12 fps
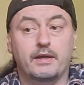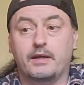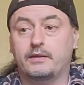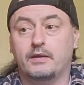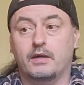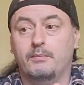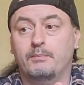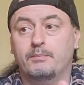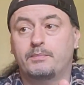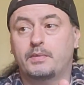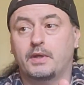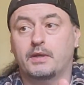I'm
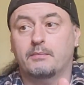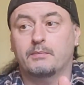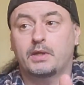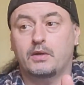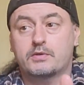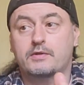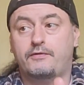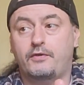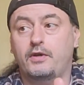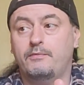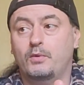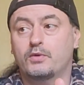close to
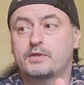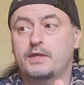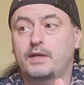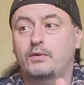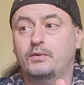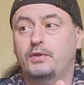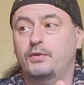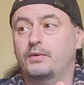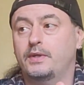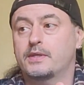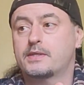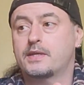5 months now doing
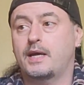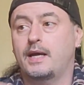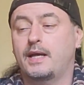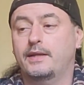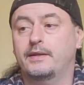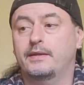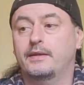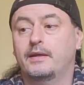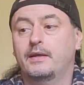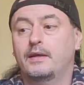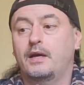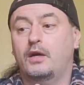this, and
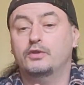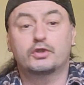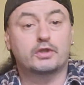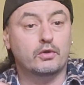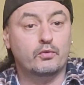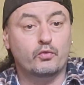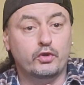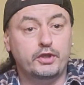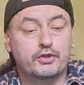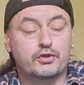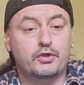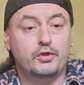I'm just going to run you
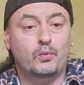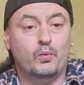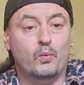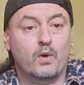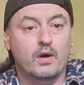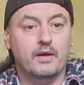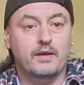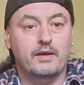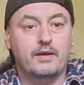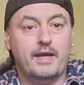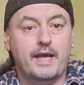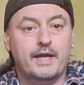through what
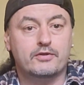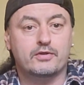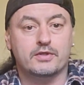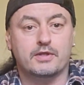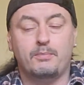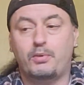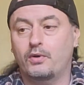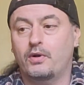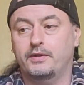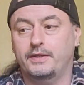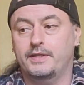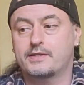extras I put
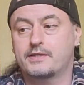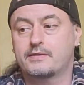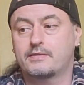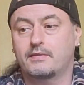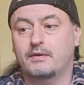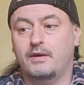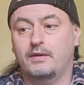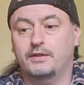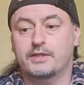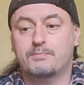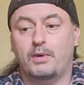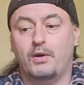on this
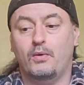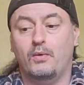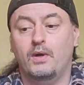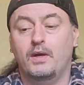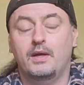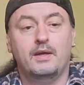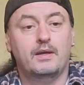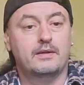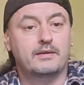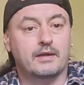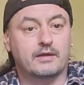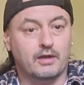bow
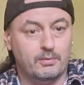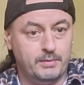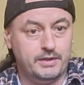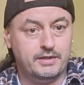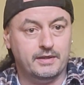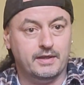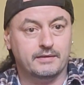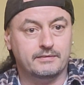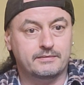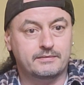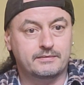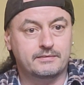that got me to that
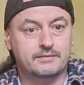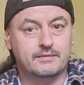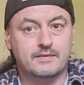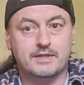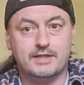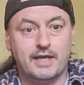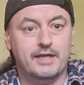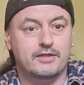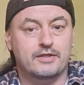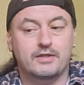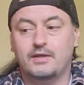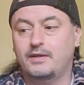stage.